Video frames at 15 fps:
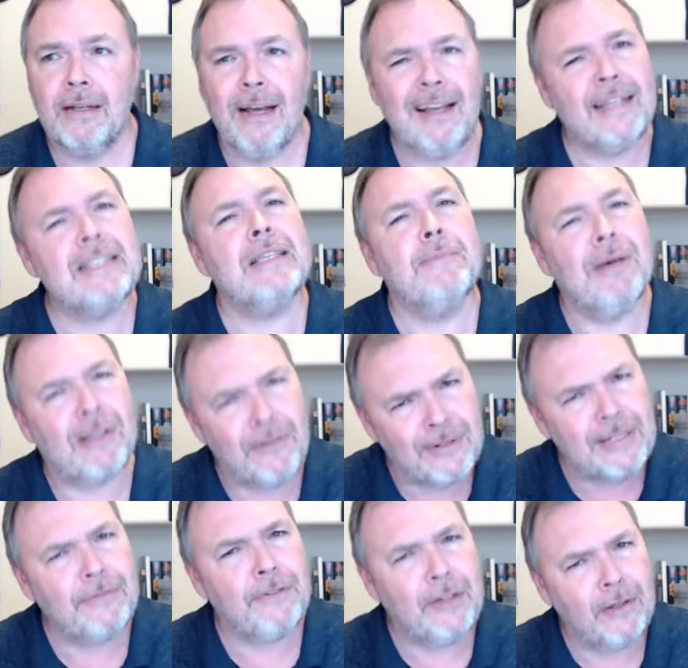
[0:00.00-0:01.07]
I had some other
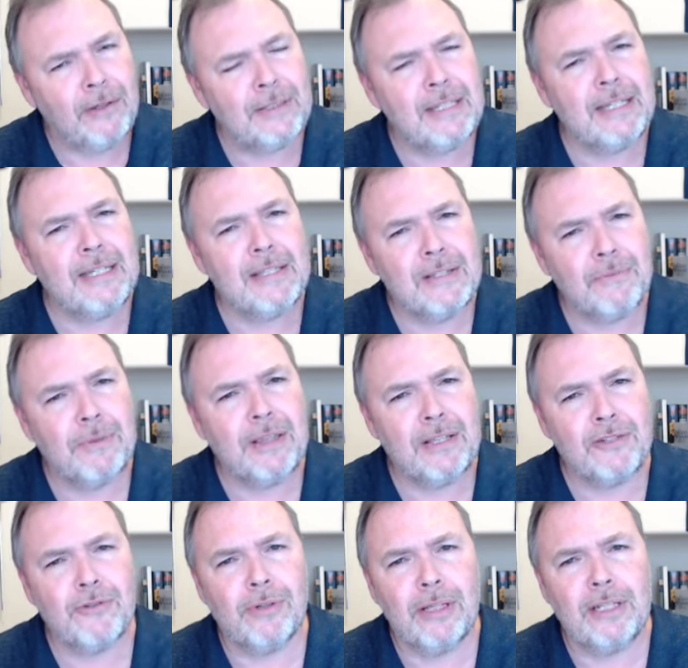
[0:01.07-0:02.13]
difficulties with the
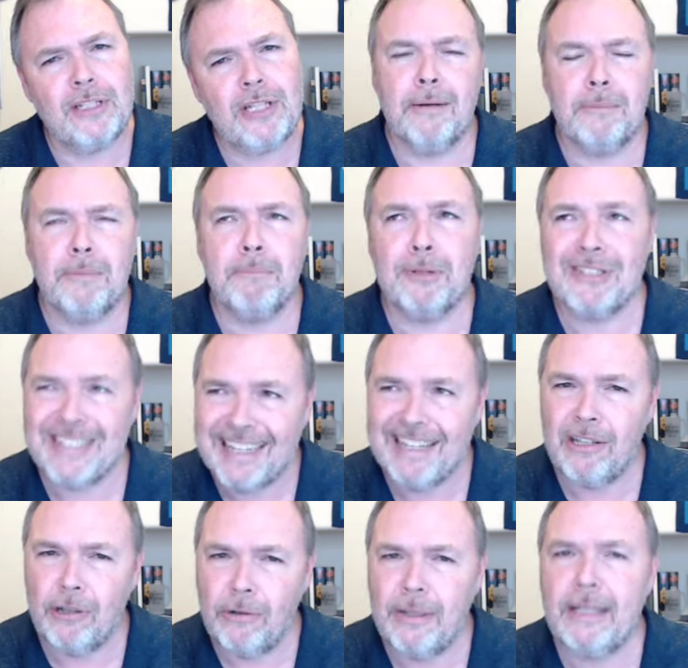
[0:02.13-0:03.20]
trilogy,
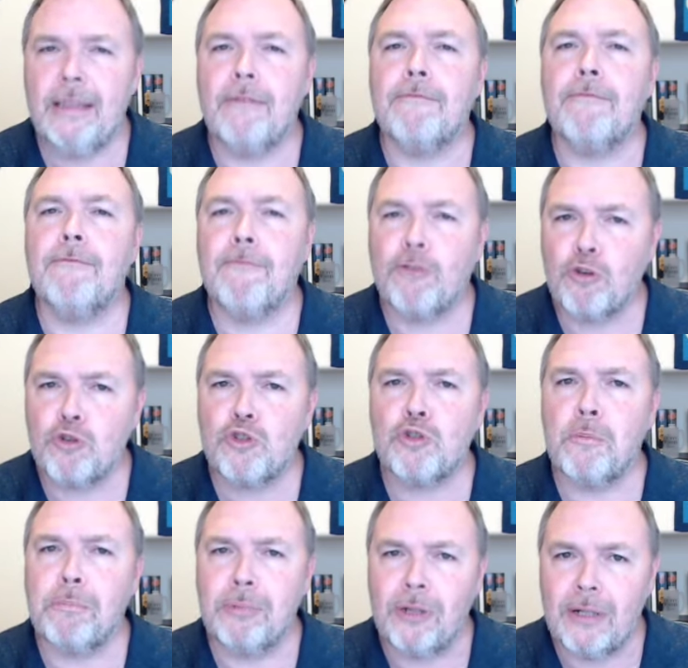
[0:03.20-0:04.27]
particularly the
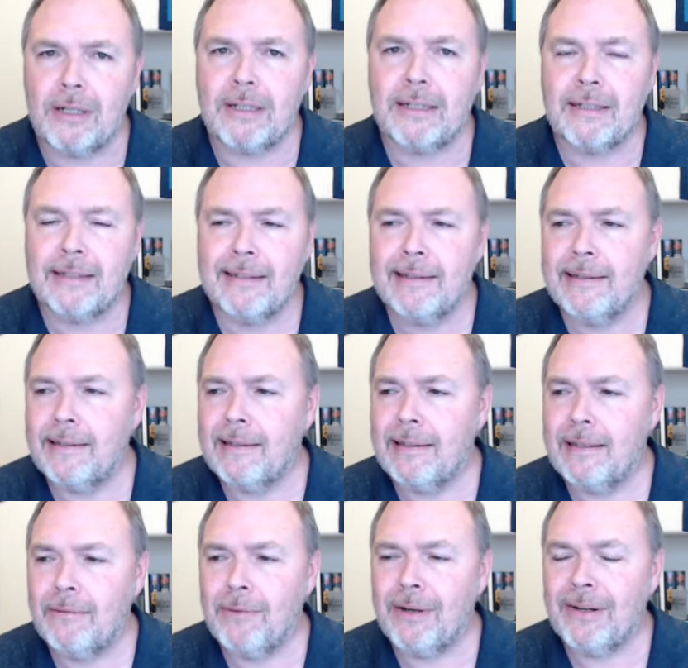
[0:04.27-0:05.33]
first book,
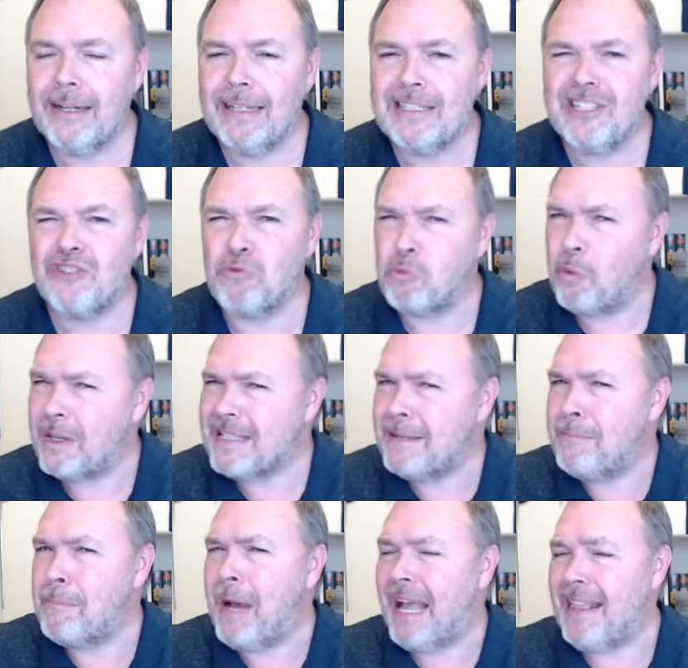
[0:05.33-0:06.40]
where it just
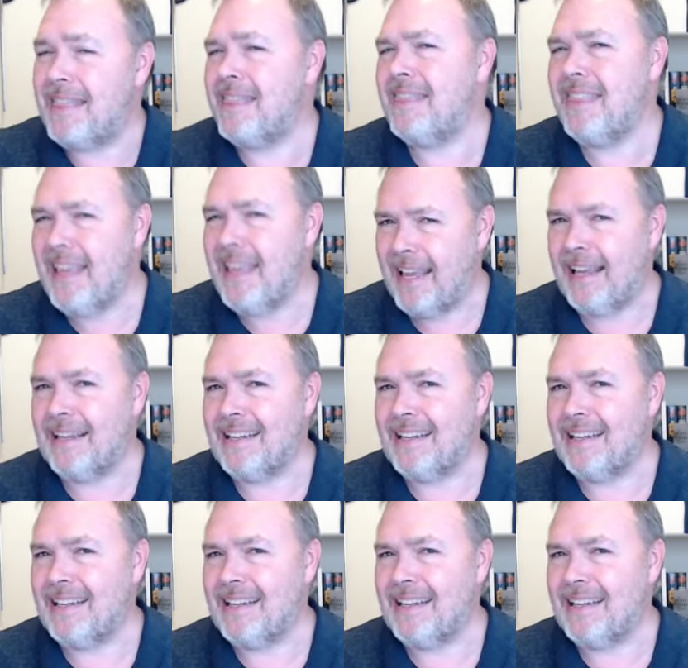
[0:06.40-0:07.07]
wasn't my thing